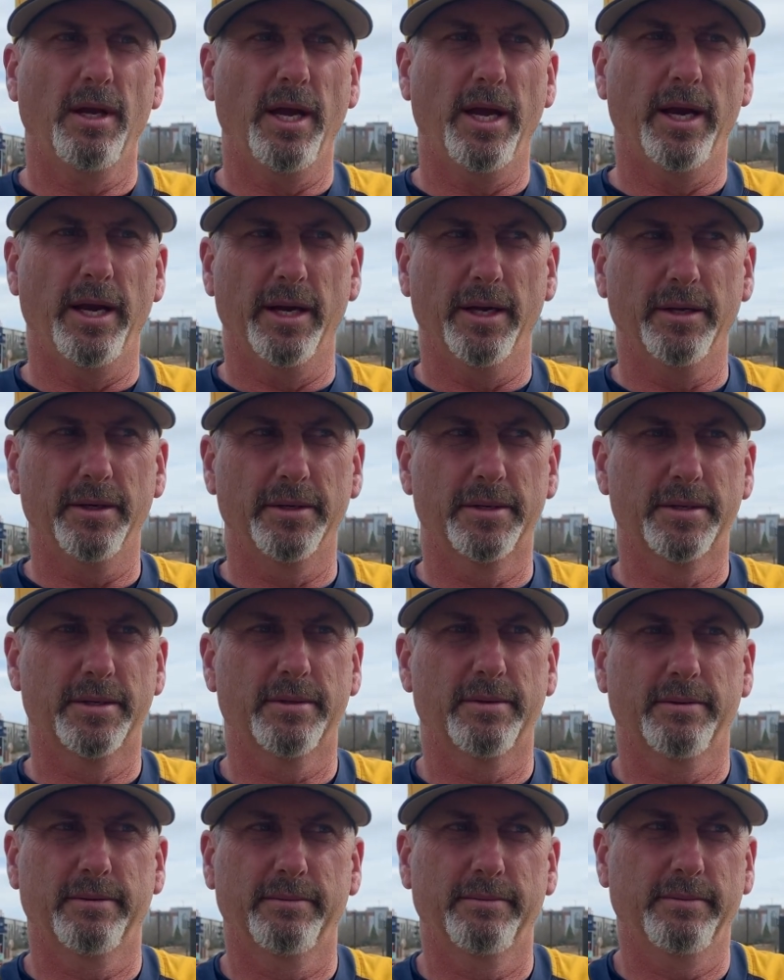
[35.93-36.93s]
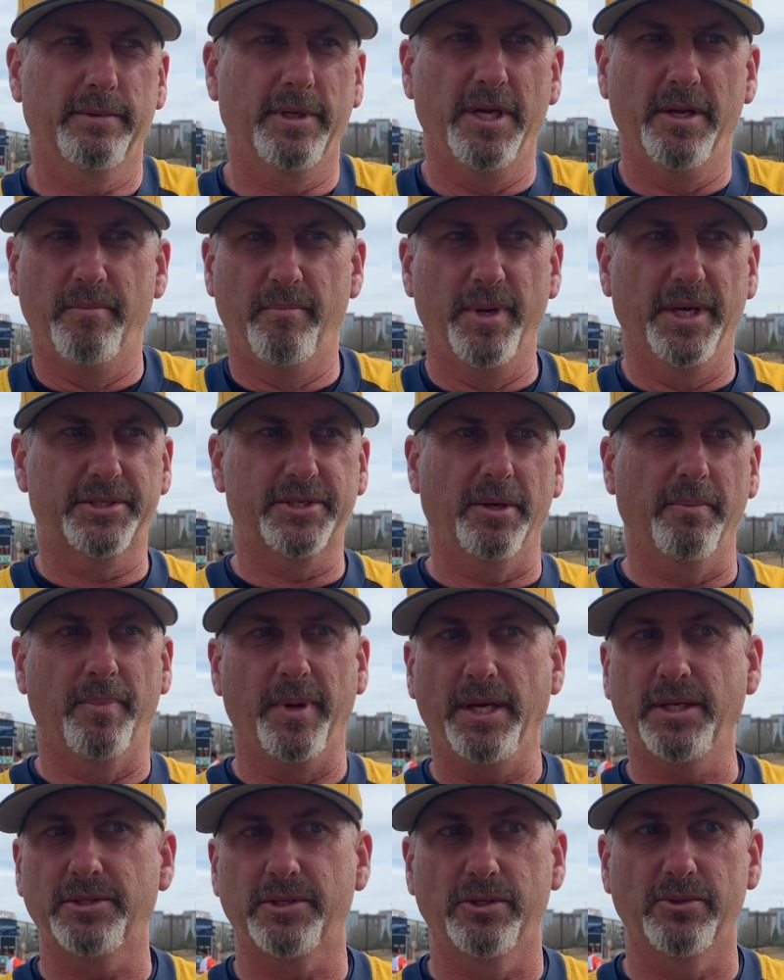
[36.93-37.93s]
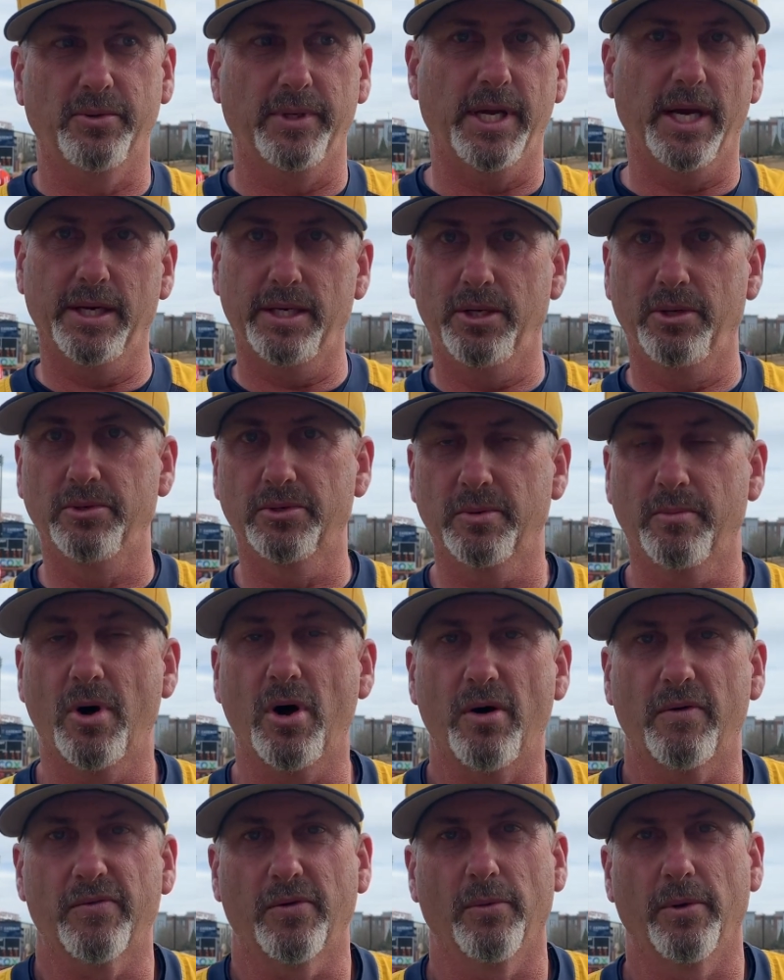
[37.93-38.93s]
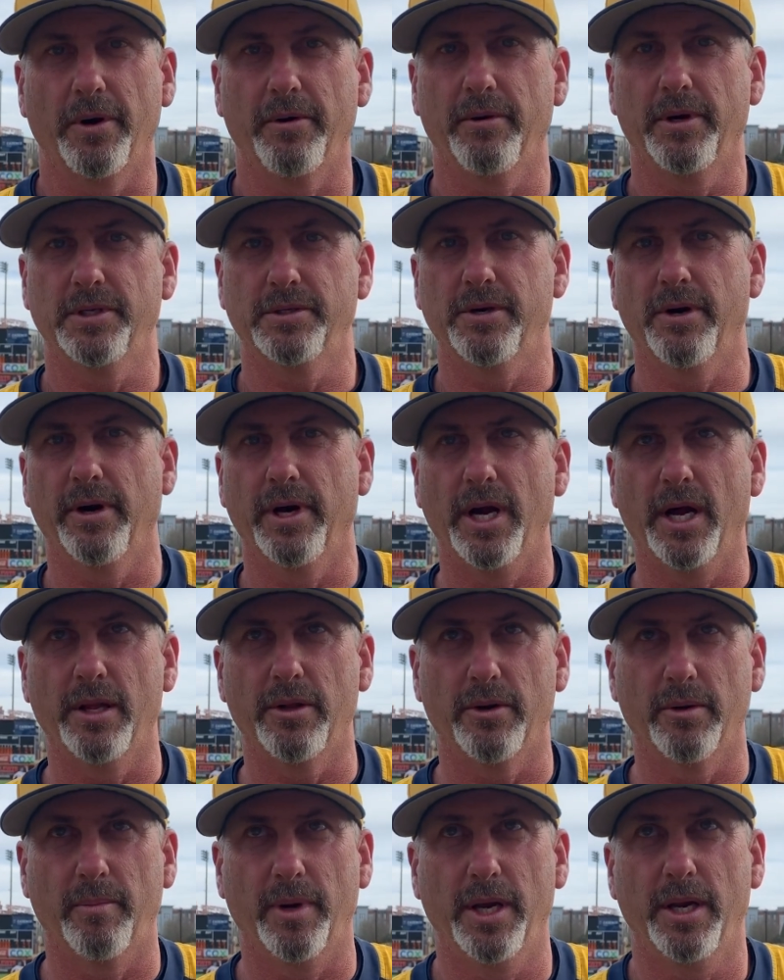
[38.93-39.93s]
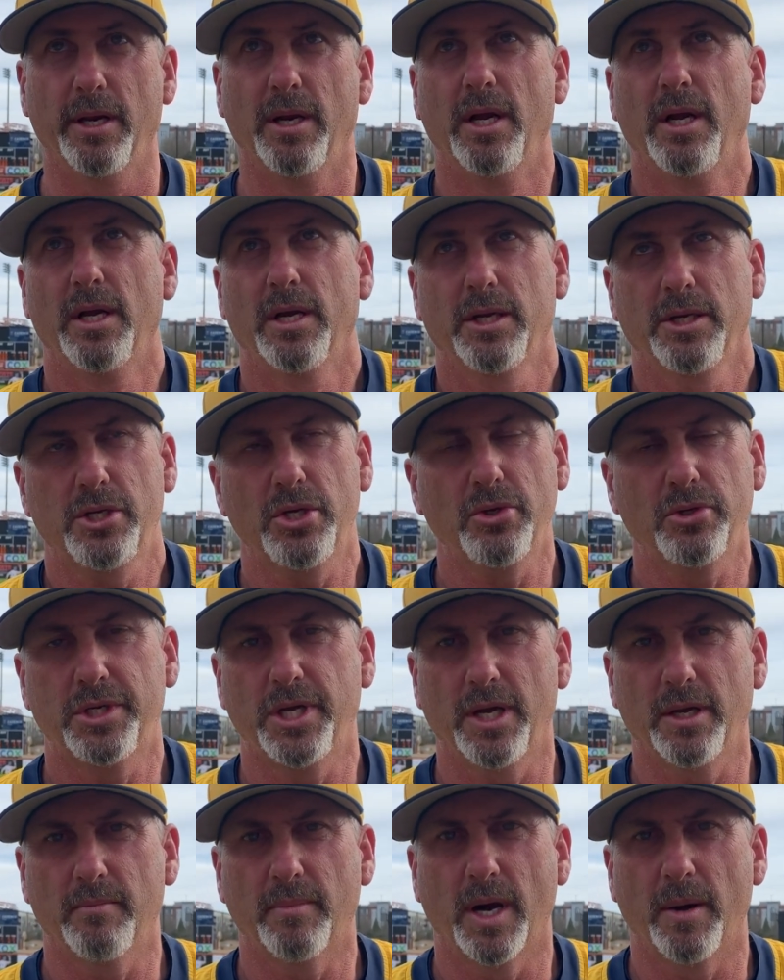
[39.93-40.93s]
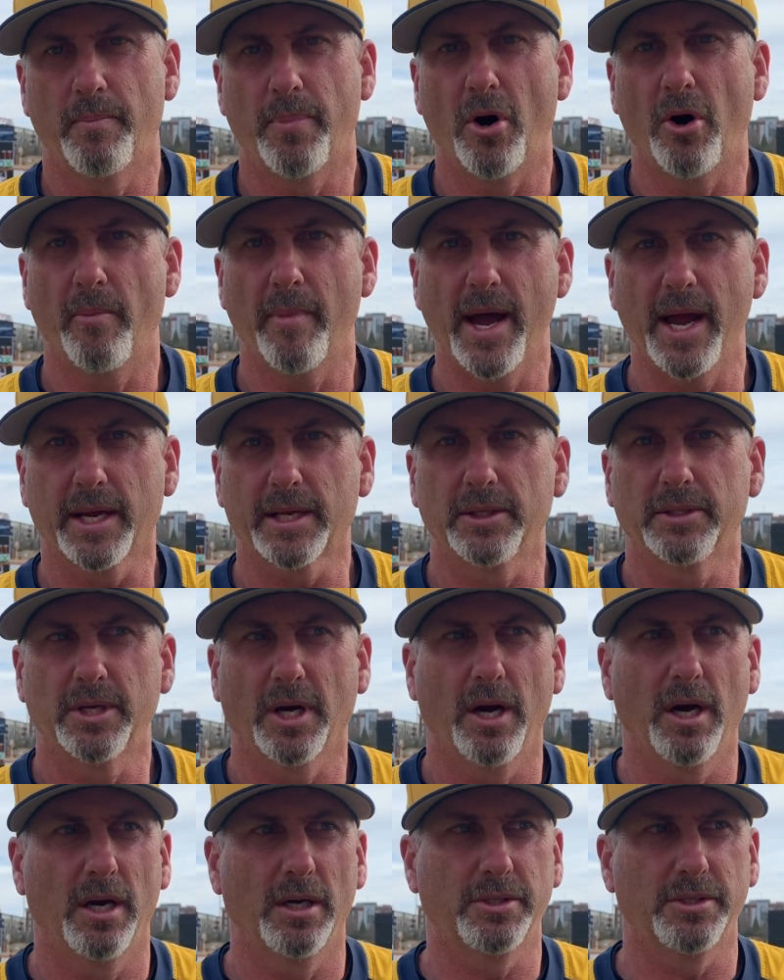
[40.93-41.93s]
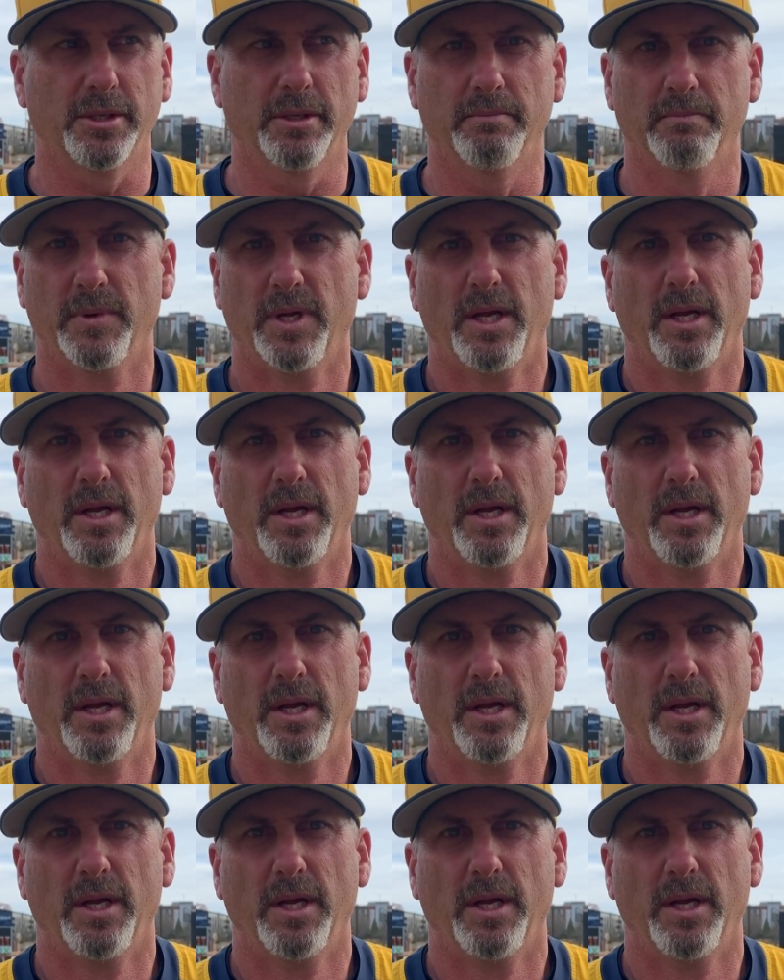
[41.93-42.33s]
And in bits and pieces, we had to use them all for one reason or another. But huge hit by Paul McIntosh